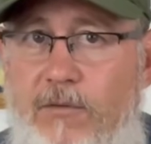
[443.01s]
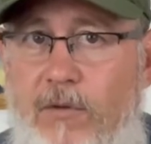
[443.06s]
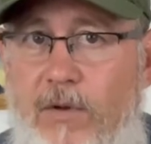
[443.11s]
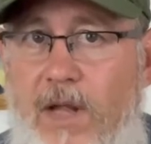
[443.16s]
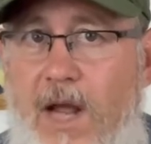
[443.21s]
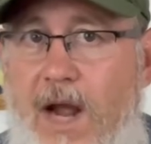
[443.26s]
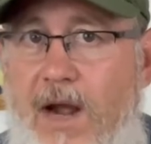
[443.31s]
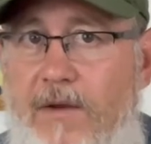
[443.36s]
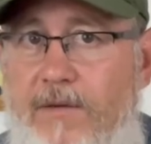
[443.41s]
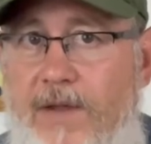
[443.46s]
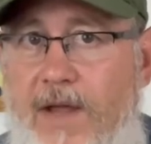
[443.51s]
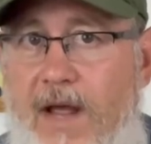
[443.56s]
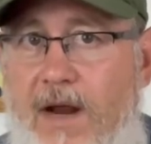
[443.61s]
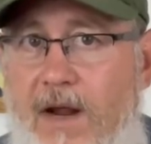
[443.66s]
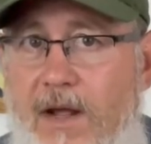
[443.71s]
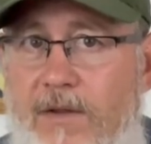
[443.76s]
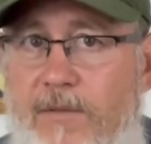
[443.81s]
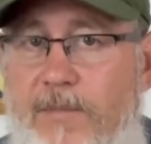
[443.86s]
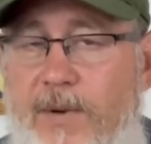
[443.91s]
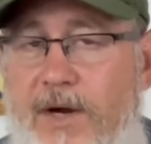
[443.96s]
rely on that
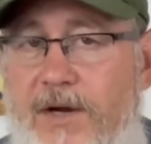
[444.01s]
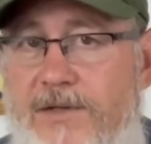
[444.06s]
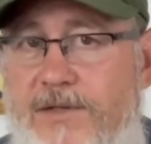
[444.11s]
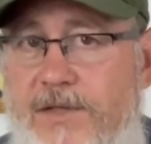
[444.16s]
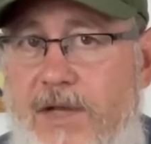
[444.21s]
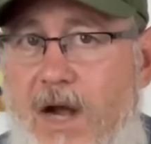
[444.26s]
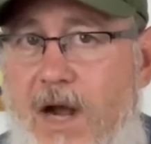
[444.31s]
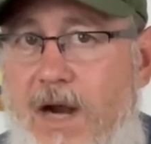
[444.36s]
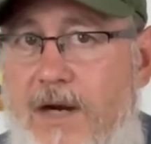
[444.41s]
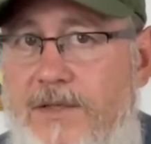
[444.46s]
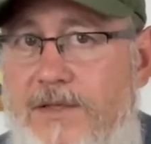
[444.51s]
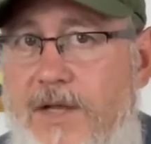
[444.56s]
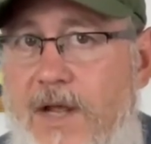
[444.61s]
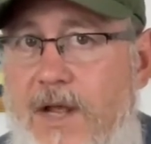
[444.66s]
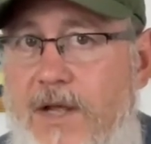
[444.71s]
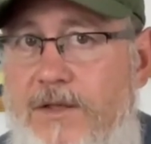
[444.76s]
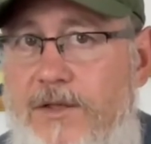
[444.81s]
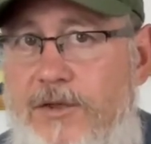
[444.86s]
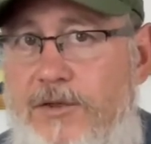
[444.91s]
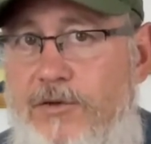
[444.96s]
other pair of socks
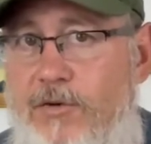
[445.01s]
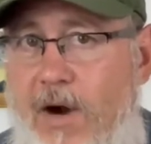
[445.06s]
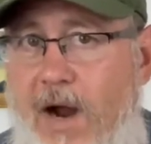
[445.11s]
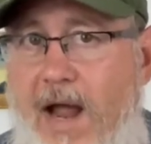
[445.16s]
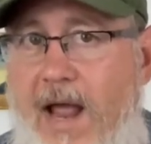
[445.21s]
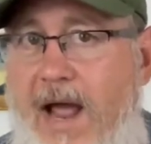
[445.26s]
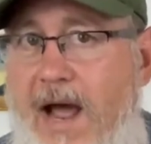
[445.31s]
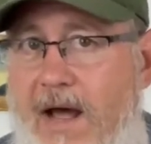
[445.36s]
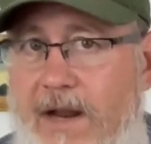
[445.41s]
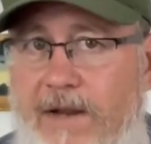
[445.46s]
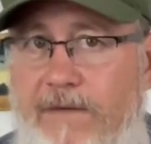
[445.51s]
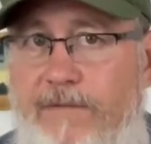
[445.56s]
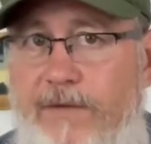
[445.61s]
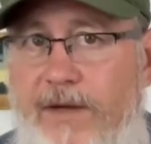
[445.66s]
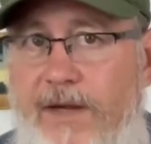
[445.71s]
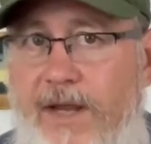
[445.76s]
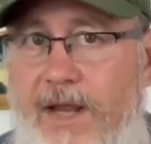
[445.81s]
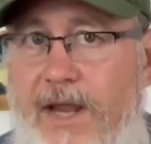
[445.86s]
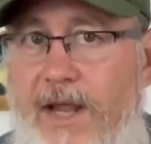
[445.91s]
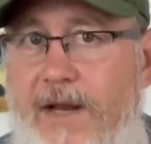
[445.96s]
to dry out if
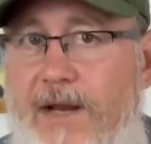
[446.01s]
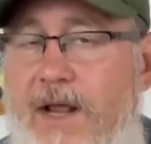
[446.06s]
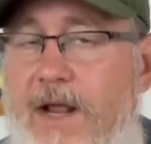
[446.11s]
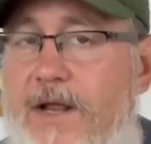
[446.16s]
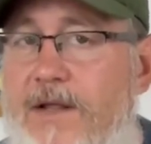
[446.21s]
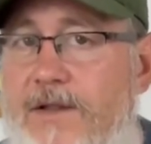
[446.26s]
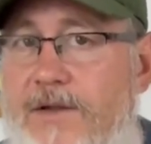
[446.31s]
it can.